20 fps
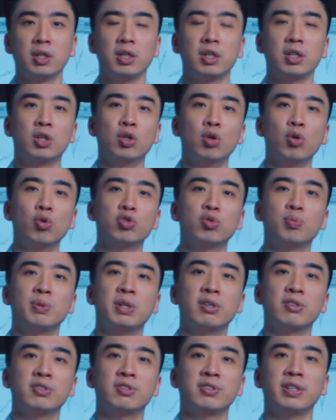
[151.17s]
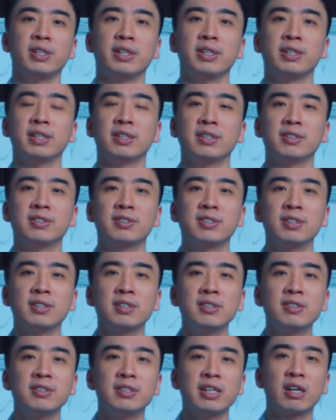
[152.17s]
It goes without saying that
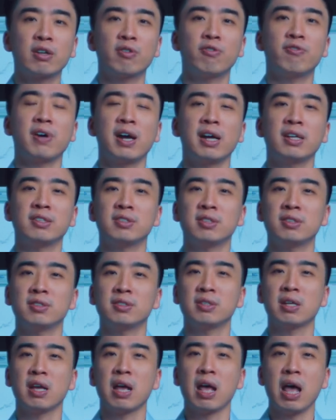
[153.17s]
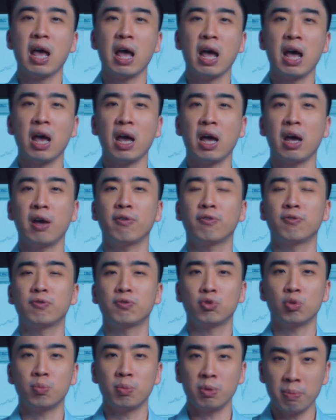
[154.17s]
certain sacrifices
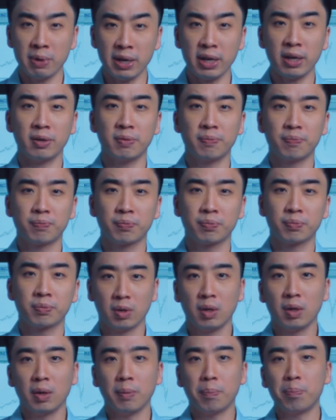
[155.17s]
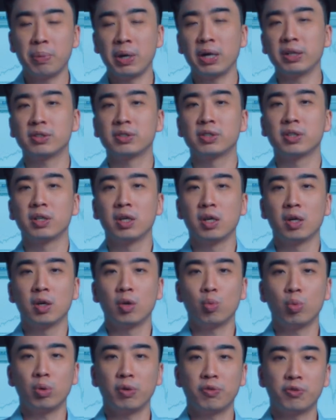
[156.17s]
have to be made. But
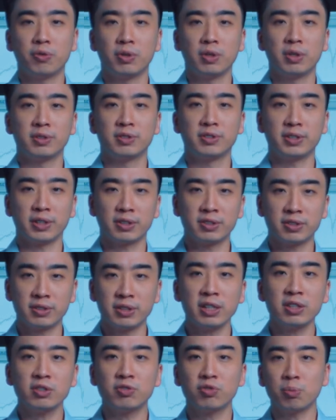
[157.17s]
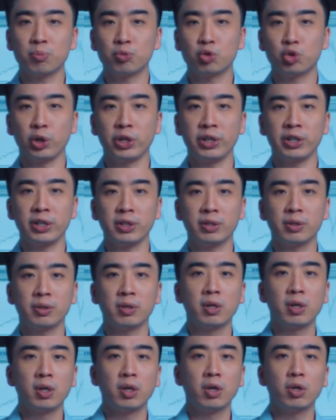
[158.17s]
with success from trading,
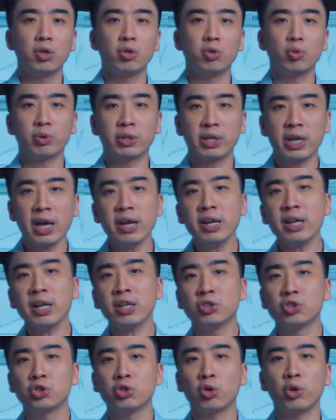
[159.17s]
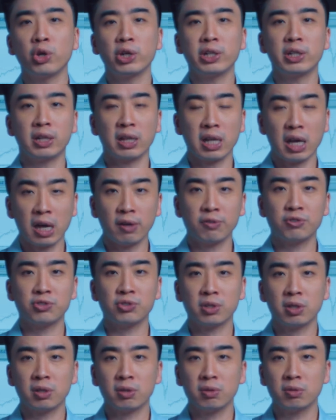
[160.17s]
you can enjoy the
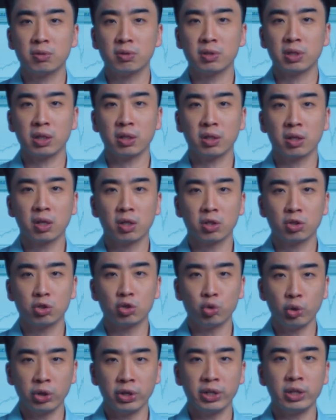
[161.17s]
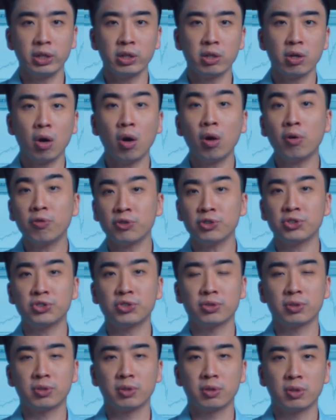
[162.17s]
lifestyle that trading
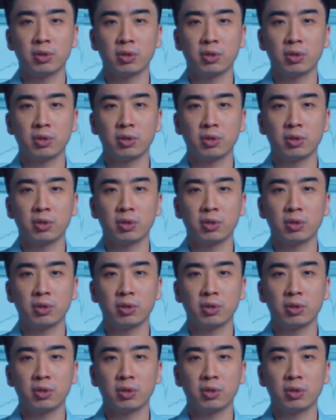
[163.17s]
offers.